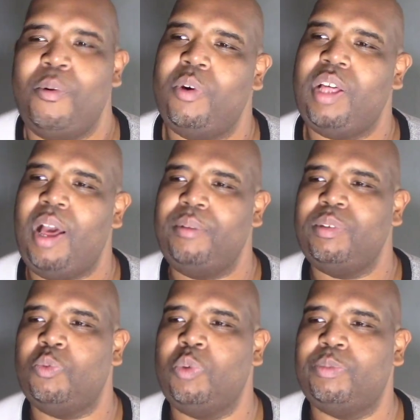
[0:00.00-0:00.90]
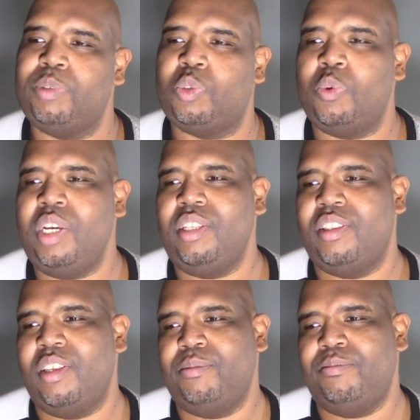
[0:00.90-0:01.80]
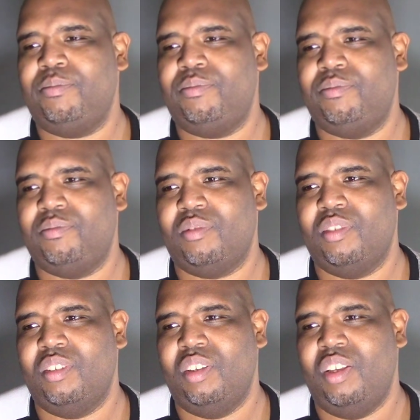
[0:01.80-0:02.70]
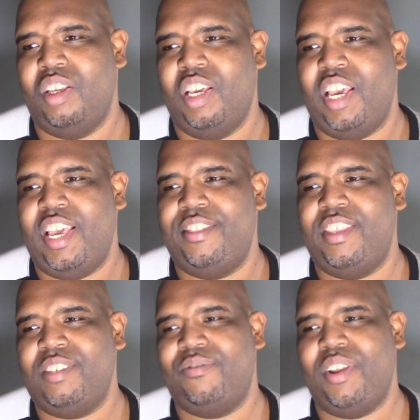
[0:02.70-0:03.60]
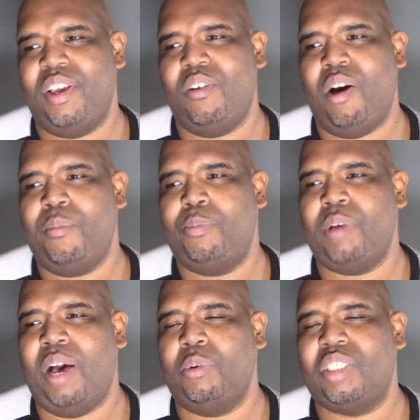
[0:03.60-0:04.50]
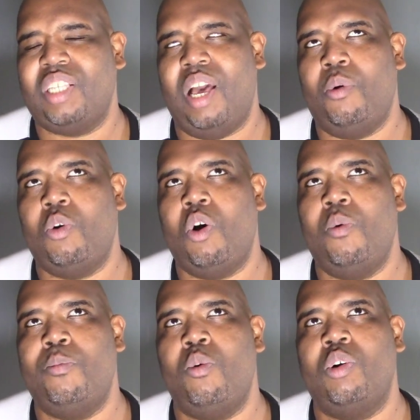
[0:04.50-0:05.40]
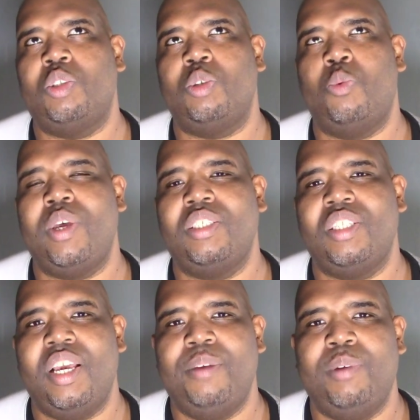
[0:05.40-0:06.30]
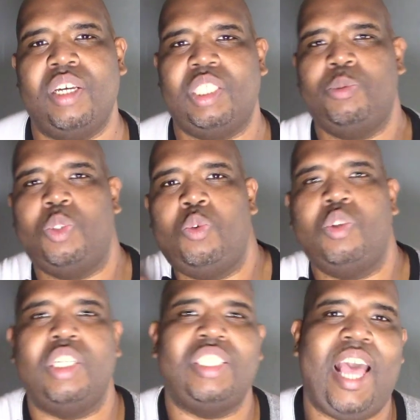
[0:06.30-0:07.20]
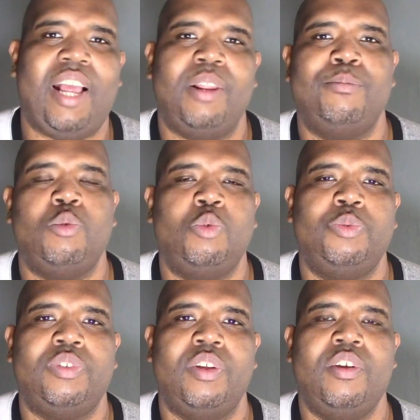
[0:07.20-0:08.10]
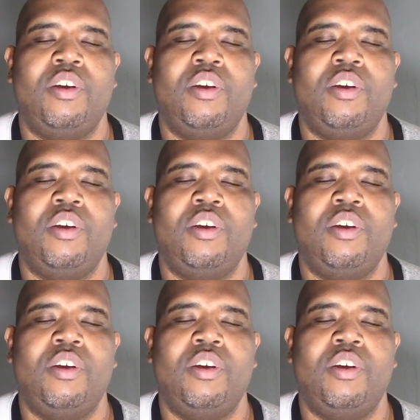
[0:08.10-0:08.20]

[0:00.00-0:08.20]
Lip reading: Well, between them in this video, I would go more to Wednesday because she was doing the exact moves